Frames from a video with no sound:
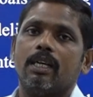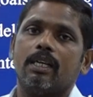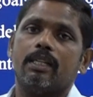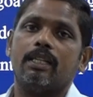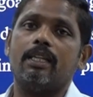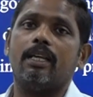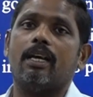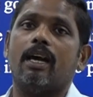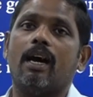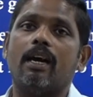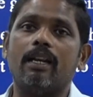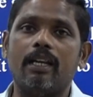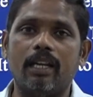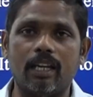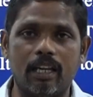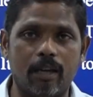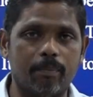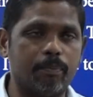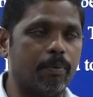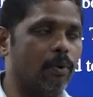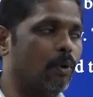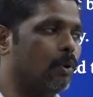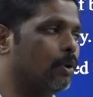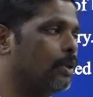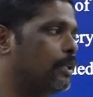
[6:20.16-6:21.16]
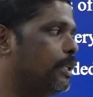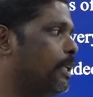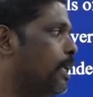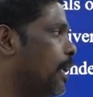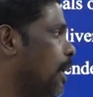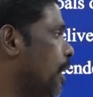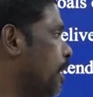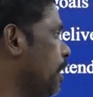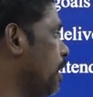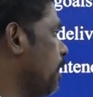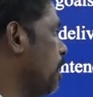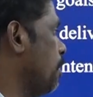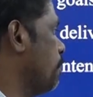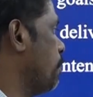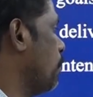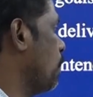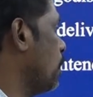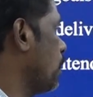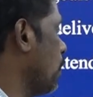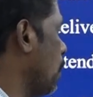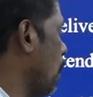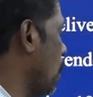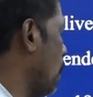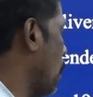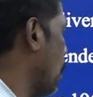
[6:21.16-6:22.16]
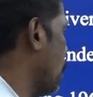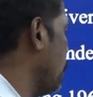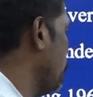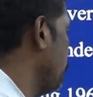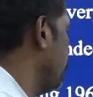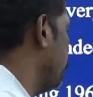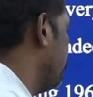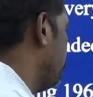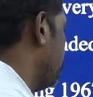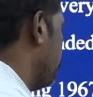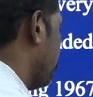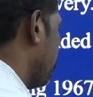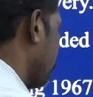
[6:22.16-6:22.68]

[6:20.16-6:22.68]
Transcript: the Honey report on